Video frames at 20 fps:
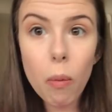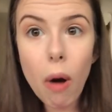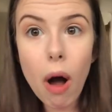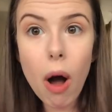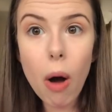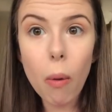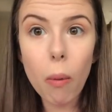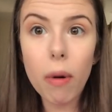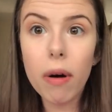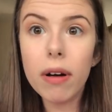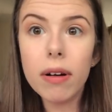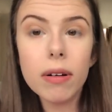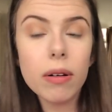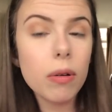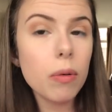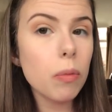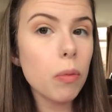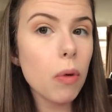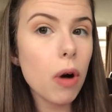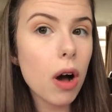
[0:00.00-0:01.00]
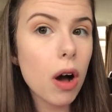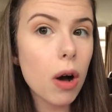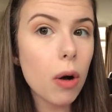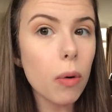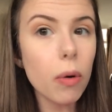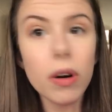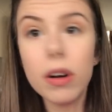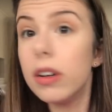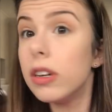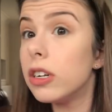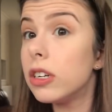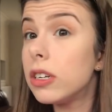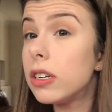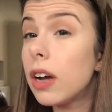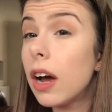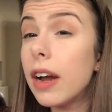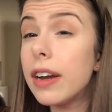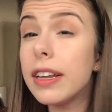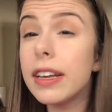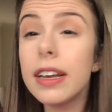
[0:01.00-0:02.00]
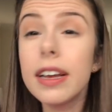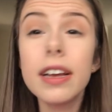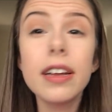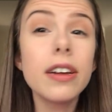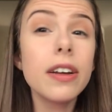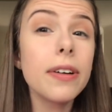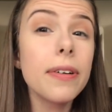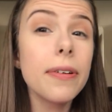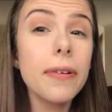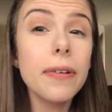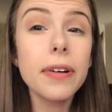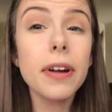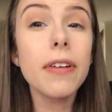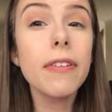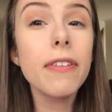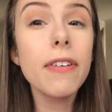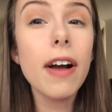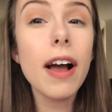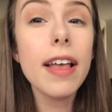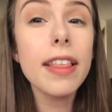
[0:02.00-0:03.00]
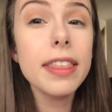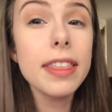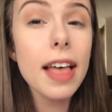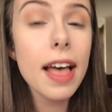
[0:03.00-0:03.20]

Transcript: Whoa. Whoa, shining in a corner right